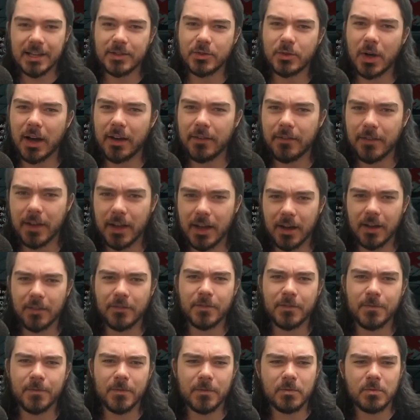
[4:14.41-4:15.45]
I've
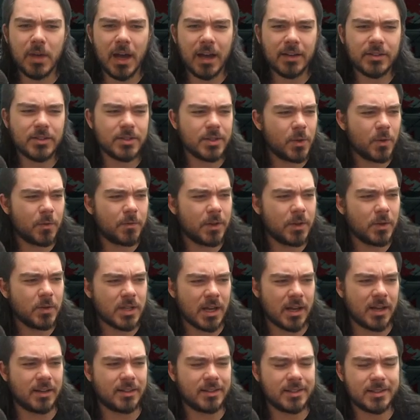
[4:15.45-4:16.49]
had to do a few
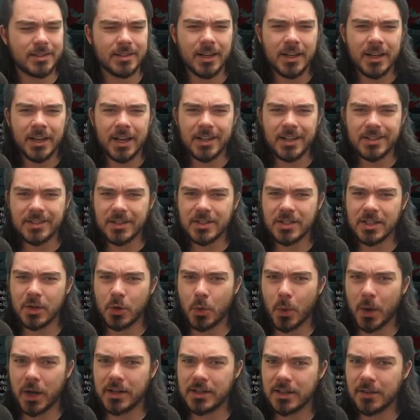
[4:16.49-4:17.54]
takes. It's actually
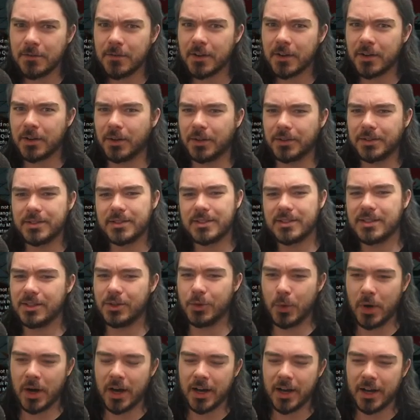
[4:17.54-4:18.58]
quite difficult
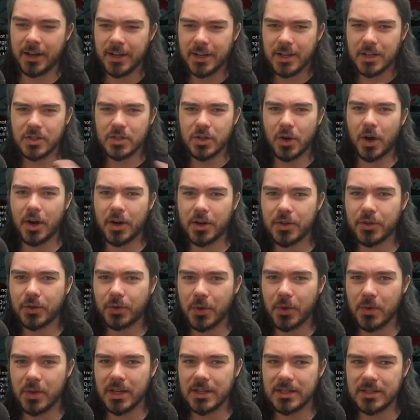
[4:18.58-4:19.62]
to talk
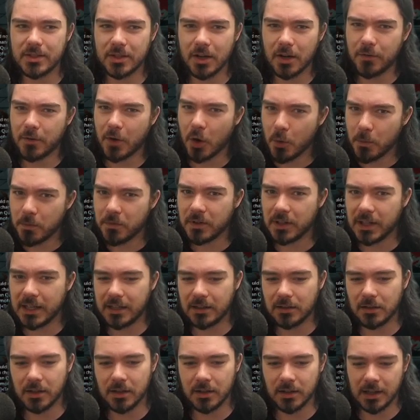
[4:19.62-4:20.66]
through this stuff, hopefully
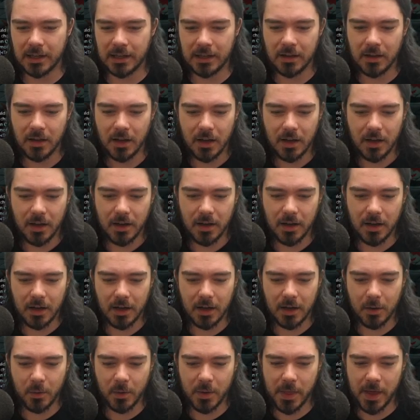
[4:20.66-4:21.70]
clearly,
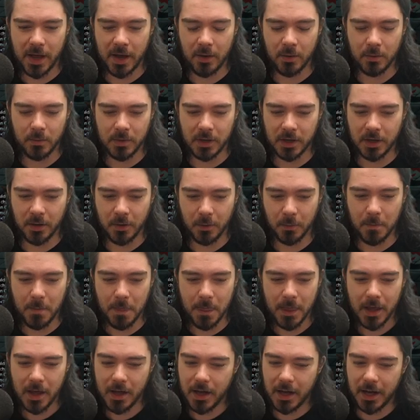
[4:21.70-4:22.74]
without,
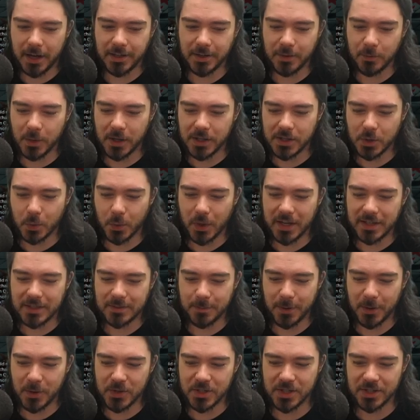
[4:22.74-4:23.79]
I didn't want to waste
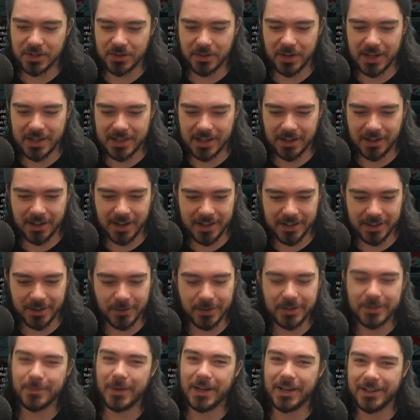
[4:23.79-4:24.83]
potions or anything either,
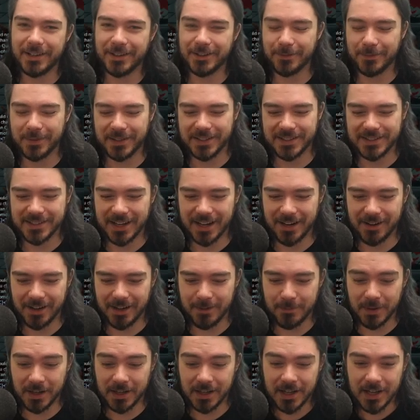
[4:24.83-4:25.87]
which made it a little bit scary.
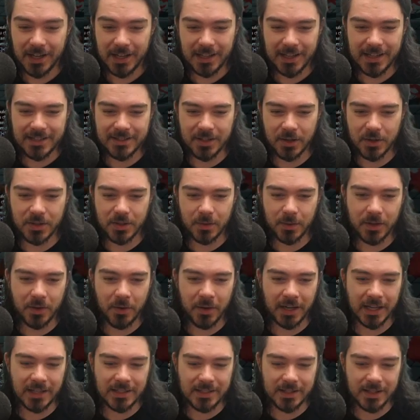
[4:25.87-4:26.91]
But let's go. So we're
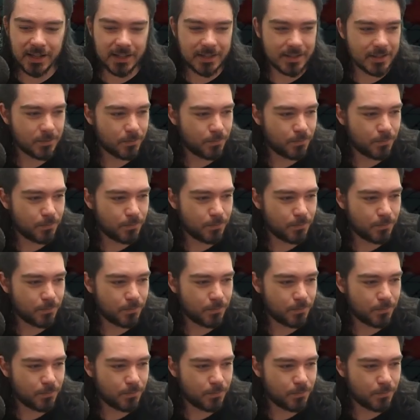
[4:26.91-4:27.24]
going into this.